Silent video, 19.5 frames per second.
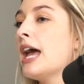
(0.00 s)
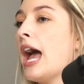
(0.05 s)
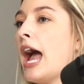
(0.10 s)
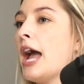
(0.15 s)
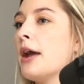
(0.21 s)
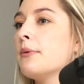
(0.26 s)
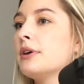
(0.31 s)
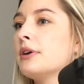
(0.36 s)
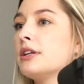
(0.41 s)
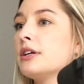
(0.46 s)

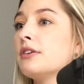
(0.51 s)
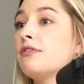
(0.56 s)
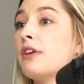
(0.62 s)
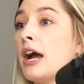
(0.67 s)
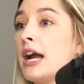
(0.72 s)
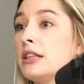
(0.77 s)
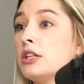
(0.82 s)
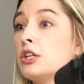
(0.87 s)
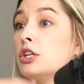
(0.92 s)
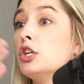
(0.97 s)
I would
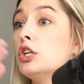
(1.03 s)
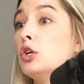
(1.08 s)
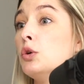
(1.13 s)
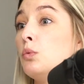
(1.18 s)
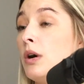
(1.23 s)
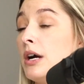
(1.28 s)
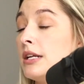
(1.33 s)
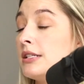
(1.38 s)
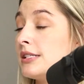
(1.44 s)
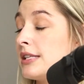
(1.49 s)
find the new
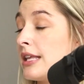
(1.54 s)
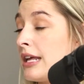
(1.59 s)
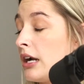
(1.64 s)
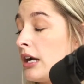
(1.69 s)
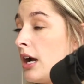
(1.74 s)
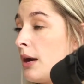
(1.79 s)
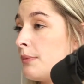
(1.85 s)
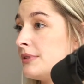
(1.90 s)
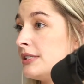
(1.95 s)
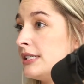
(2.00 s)
ones that
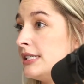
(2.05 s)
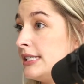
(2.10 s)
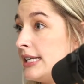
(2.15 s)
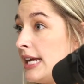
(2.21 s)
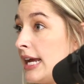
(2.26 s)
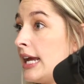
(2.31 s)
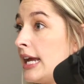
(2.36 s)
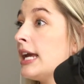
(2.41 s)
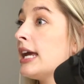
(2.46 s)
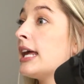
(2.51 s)
are up to
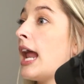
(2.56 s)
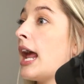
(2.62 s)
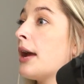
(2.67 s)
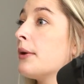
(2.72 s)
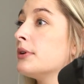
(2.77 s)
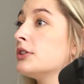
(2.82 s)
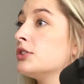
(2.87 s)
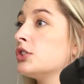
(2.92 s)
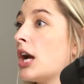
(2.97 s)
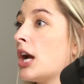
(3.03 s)
date, and I
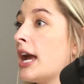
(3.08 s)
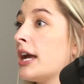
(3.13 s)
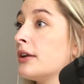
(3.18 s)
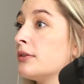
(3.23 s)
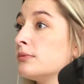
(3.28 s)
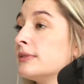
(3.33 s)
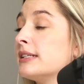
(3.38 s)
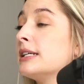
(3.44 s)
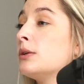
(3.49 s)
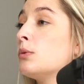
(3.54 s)
would try
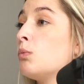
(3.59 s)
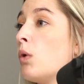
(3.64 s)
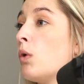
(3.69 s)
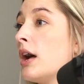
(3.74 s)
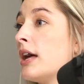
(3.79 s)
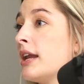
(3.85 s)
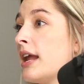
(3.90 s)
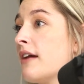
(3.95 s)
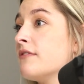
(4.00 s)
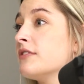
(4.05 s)
and read
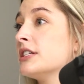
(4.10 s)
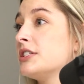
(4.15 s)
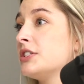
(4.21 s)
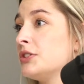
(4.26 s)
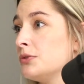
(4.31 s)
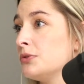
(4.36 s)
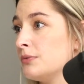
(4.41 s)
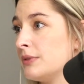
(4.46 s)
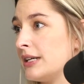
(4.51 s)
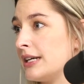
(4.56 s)
one every
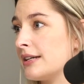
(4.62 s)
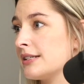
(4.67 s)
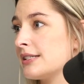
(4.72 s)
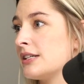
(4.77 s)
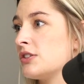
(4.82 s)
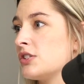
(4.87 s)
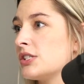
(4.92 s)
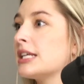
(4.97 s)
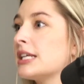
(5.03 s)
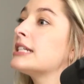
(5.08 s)
2 weeks
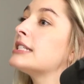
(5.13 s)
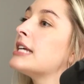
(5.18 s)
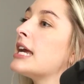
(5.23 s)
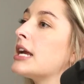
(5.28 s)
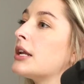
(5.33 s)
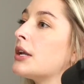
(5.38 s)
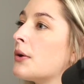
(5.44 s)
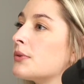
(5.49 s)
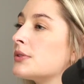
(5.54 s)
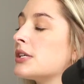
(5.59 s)
and just, like,
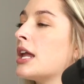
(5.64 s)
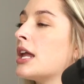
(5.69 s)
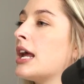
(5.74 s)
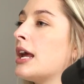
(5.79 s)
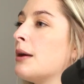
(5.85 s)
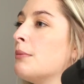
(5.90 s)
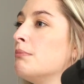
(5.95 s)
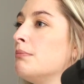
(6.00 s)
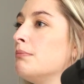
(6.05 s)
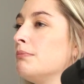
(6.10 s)
take notes on
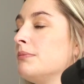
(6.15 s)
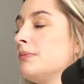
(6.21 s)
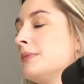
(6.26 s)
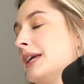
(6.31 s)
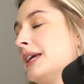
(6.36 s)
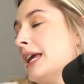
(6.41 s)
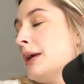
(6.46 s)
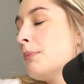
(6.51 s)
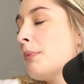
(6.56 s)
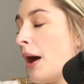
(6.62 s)
it and
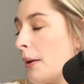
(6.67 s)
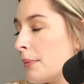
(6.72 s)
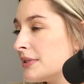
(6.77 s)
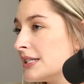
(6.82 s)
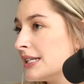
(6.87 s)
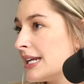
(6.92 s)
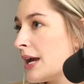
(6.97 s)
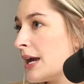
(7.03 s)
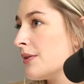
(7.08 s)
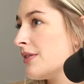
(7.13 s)
keep up
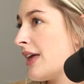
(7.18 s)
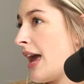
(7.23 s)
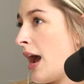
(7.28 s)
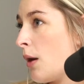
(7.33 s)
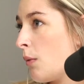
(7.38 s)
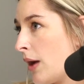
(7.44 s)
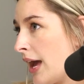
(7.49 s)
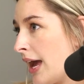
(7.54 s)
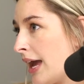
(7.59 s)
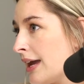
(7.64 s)
to date
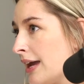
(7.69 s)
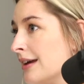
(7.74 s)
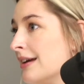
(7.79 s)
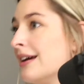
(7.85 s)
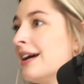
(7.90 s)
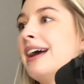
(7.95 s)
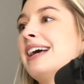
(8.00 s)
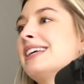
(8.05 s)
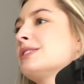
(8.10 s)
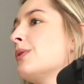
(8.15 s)
that way,
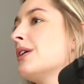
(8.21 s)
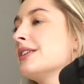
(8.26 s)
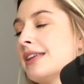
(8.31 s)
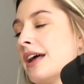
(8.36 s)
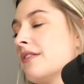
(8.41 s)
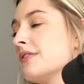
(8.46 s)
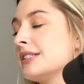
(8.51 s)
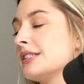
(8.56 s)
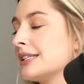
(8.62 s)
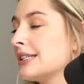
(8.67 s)
as well as
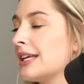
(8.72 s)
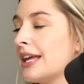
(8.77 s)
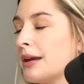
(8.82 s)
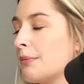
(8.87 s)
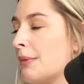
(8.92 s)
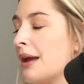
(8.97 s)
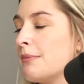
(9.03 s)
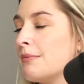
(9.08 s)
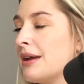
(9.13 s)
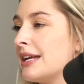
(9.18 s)
obviously,
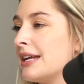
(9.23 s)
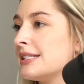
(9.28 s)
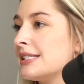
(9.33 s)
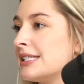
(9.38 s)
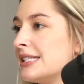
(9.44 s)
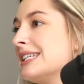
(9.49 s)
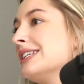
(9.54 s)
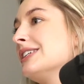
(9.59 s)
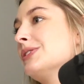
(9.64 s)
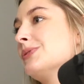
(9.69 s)
like, my main
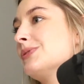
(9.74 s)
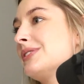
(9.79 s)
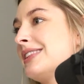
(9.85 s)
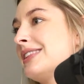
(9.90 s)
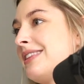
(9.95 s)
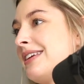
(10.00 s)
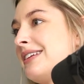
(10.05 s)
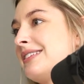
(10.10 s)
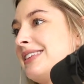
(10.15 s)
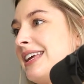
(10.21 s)
CEUs
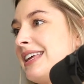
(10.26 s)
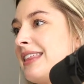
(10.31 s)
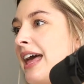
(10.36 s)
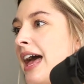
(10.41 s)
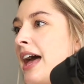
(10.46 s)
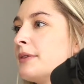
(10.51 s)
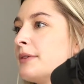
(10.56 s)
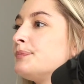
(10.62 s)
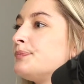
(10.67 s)
and things like that.